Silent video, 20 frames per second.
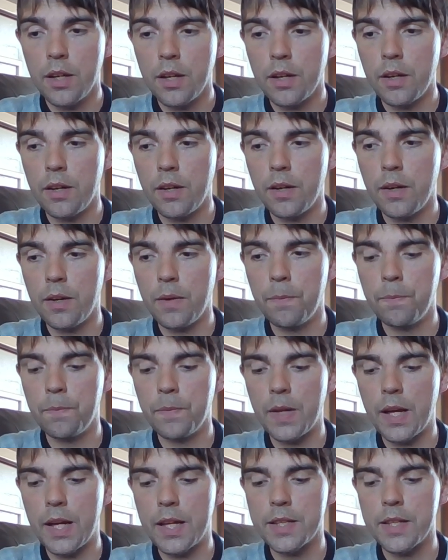
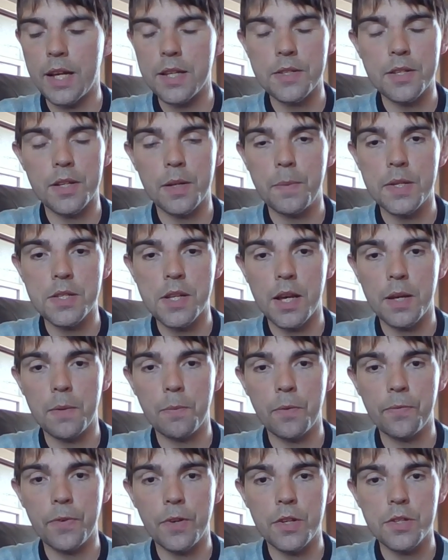And that's going to be the same
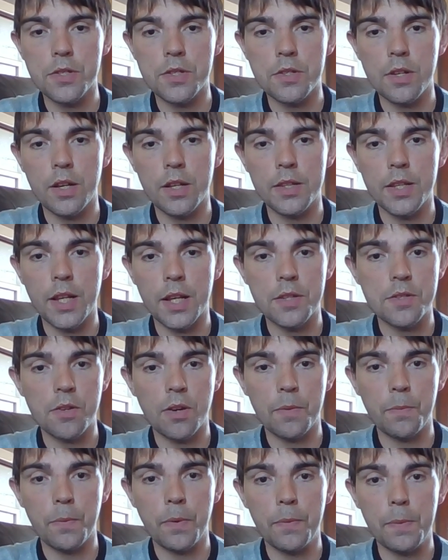on Thursday next
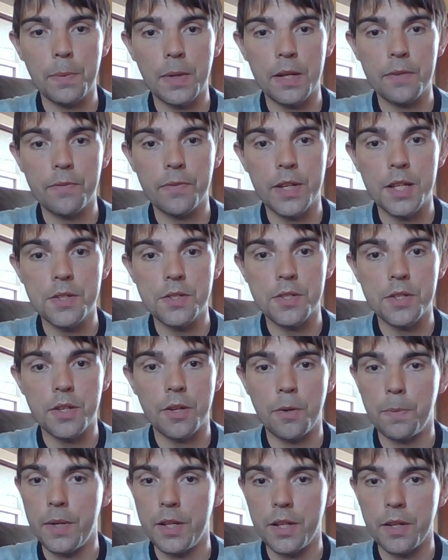time when we play Valencia.
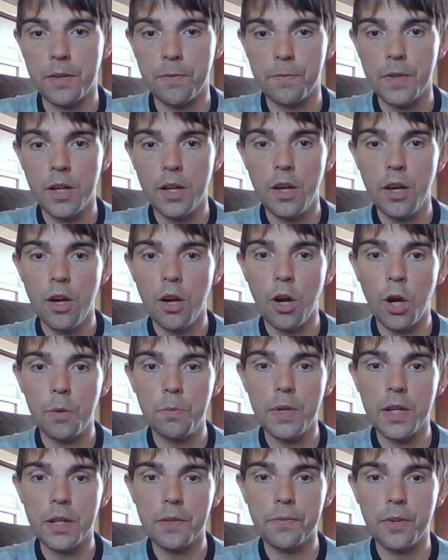It'll be the
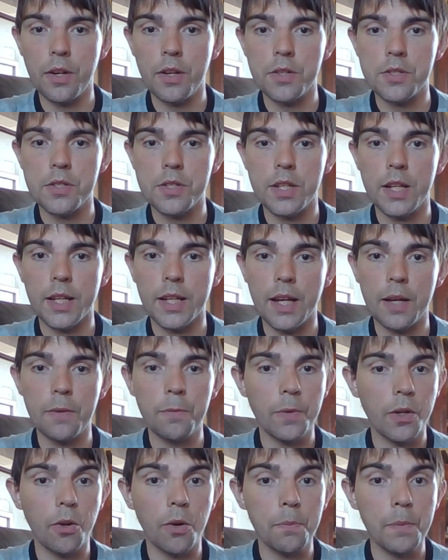home leg first, and again
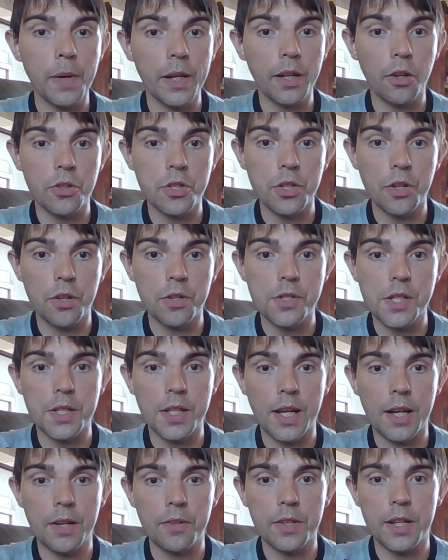we've got to make our chances
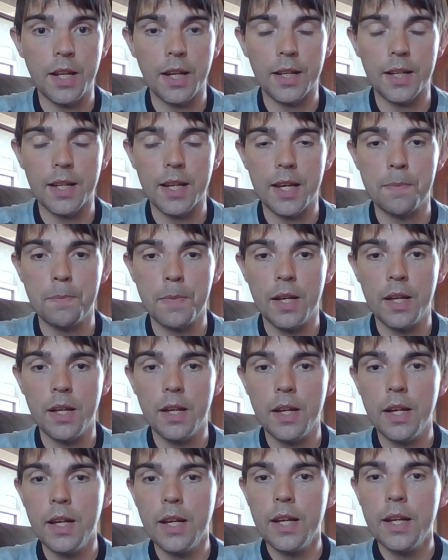count in that game.
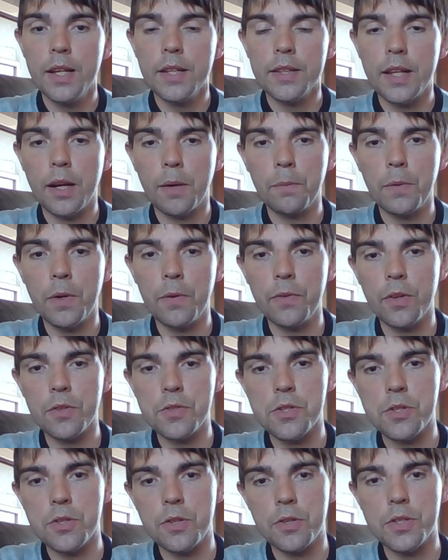Now moving
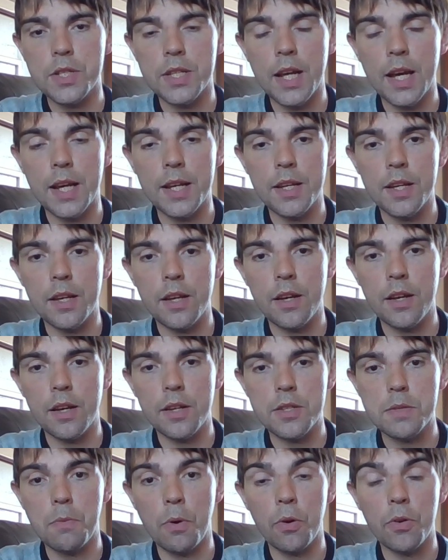on to
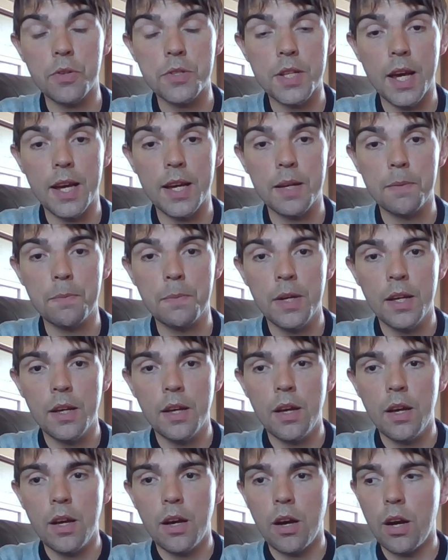tomorrow's game.
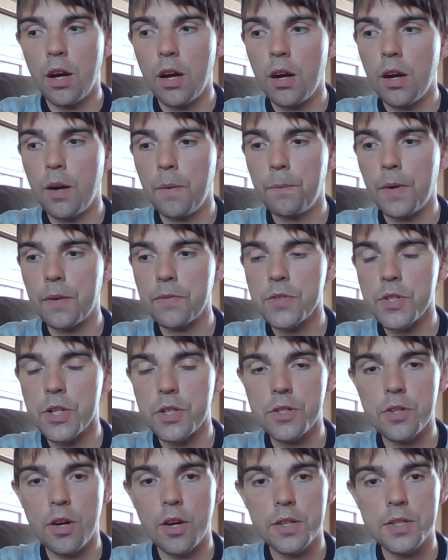I've
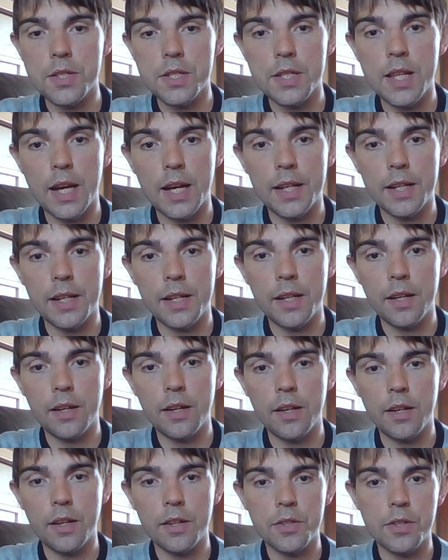just heard today
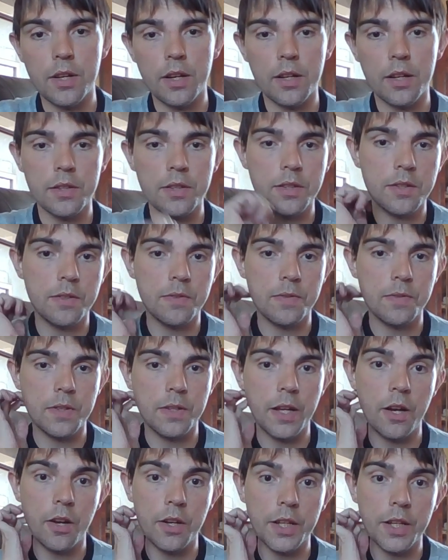the
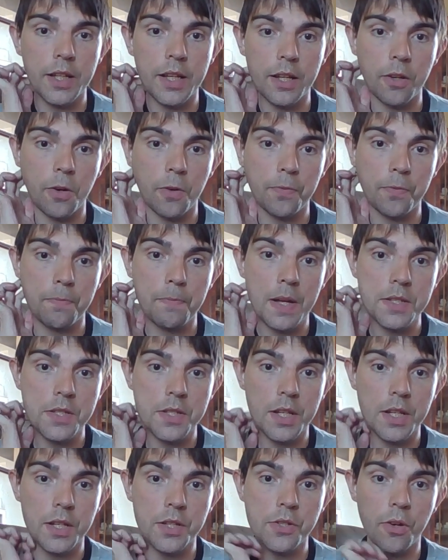early kickoff for Man
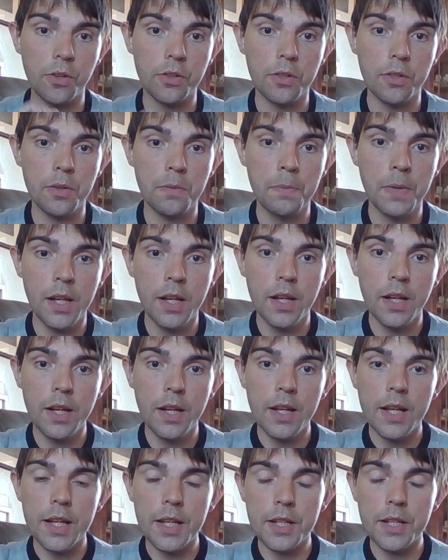City Tottenham.
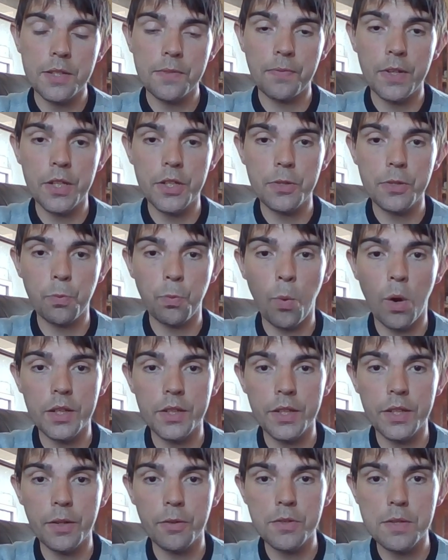It's finished
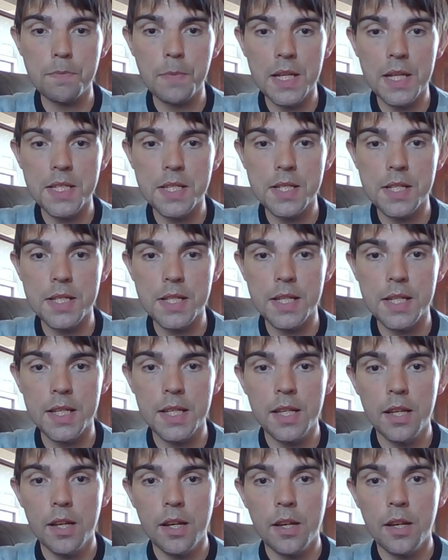1-0 to Man
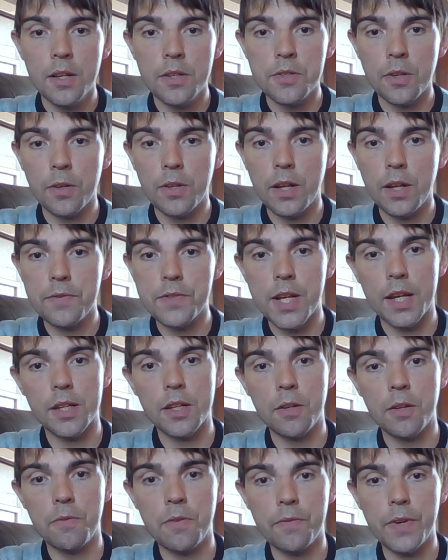City. So they've
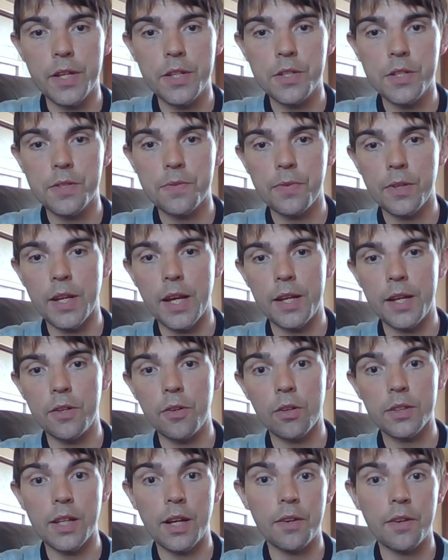taken revenge for getting
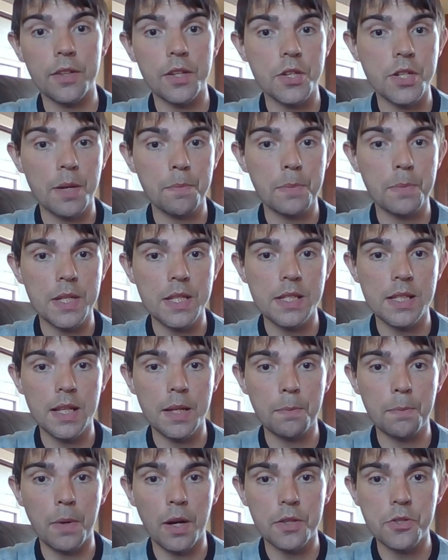knocked out of the Champions
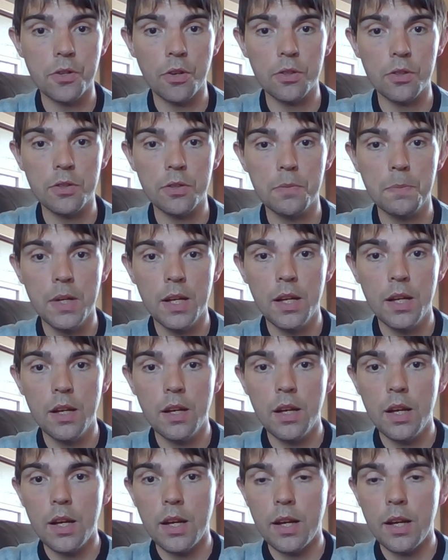League by Tottenham,
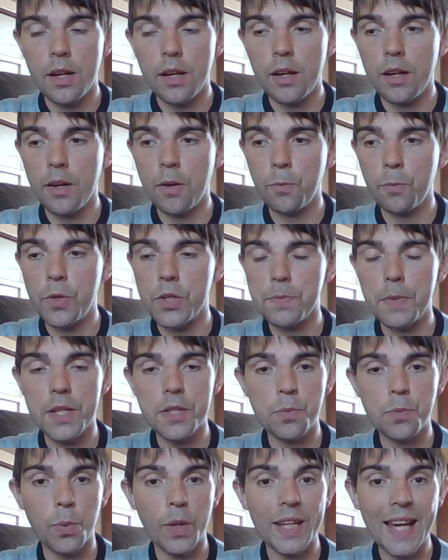which
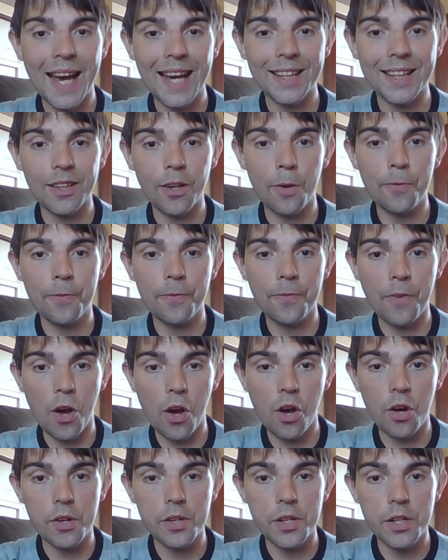means we can go
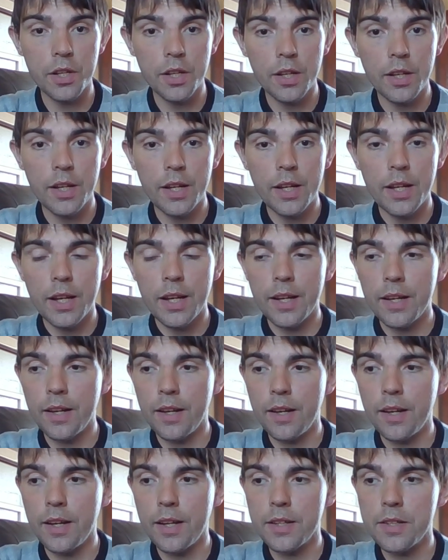third.
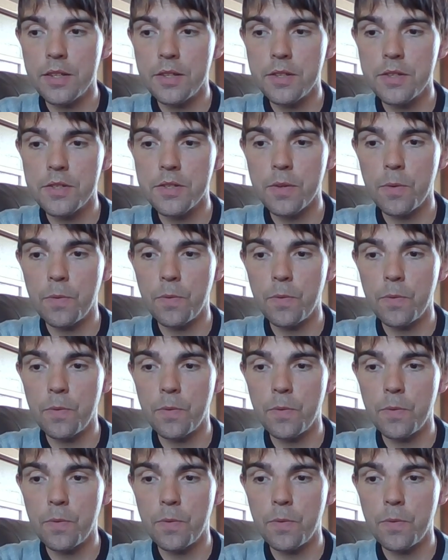And